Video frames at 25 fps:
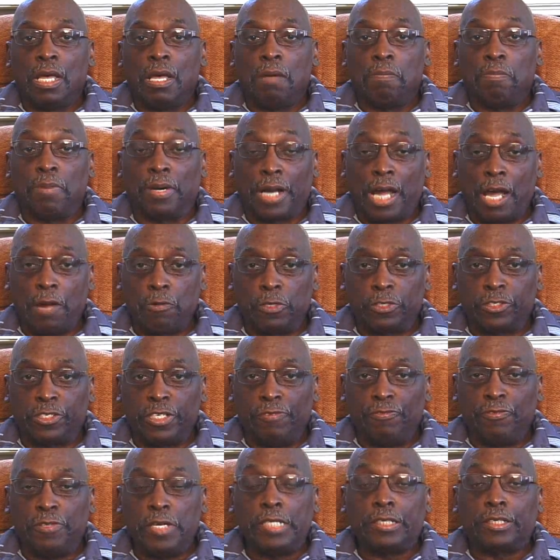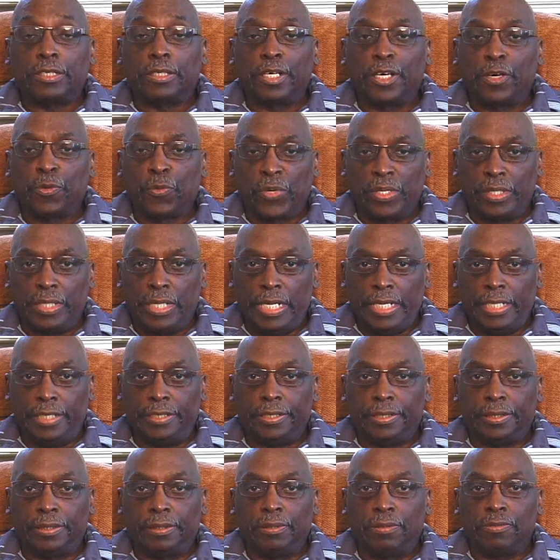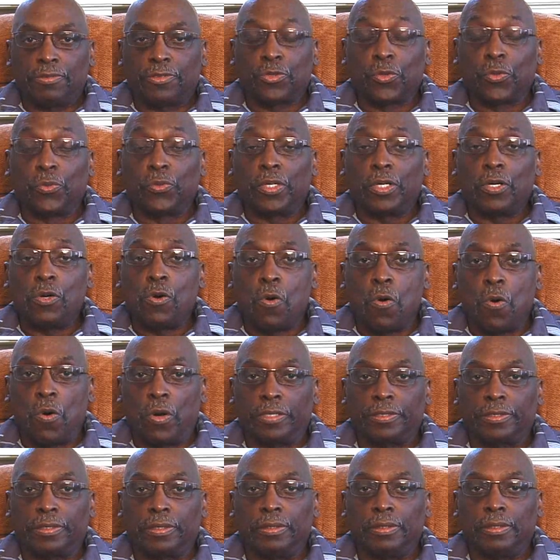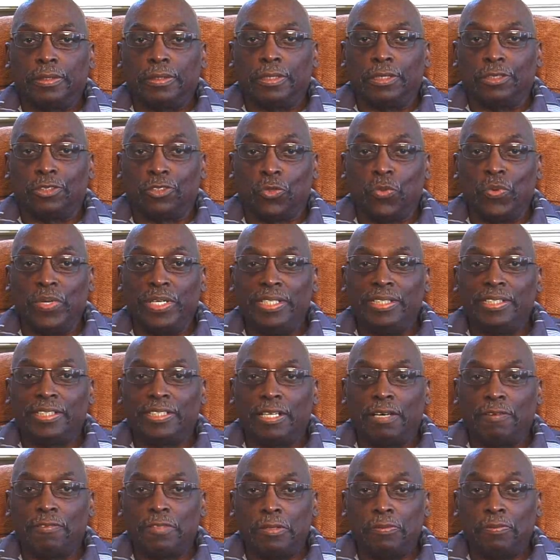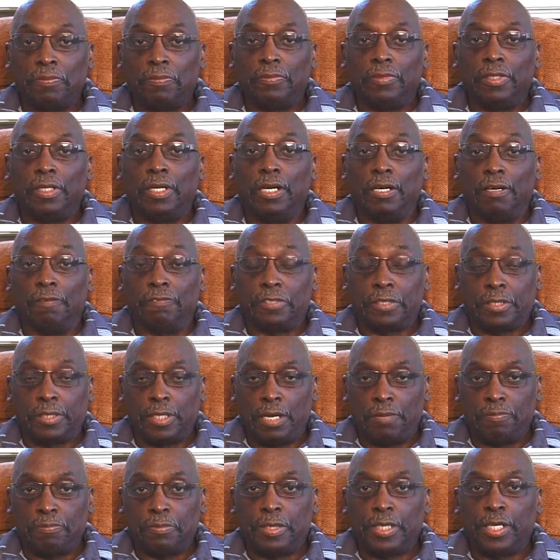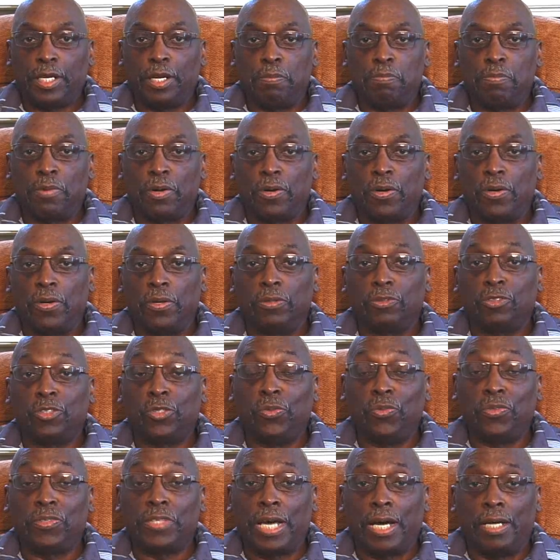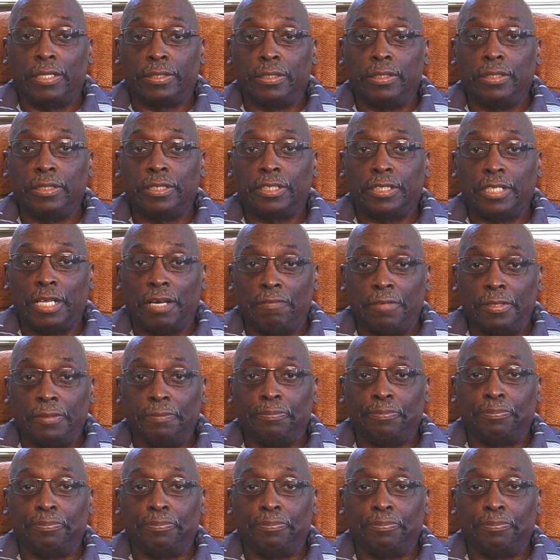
But I was eventually released through the courts the 27th of September 2007.